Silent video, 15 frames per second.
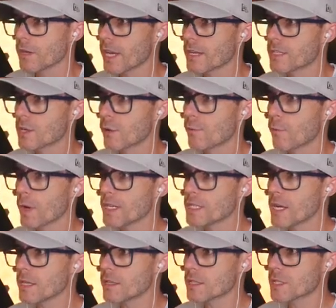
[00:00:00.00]
Okay, so if we
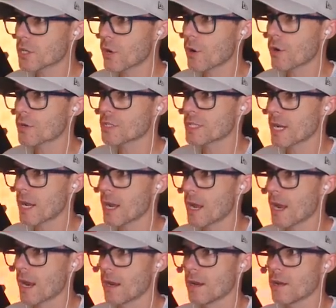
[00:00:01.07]
take this cursed
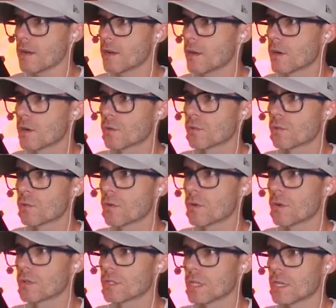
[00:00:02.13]
hen,
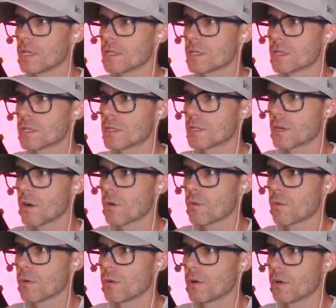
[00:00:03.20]
what is
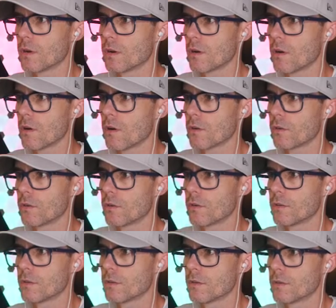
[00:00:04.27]
going on?
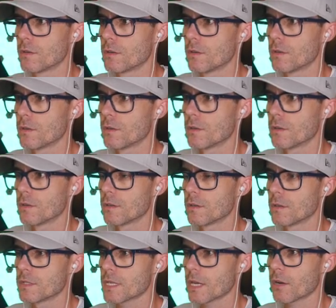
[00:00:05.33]

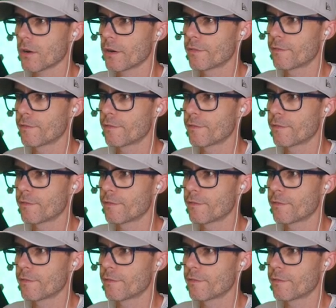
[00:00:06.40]
Is that guy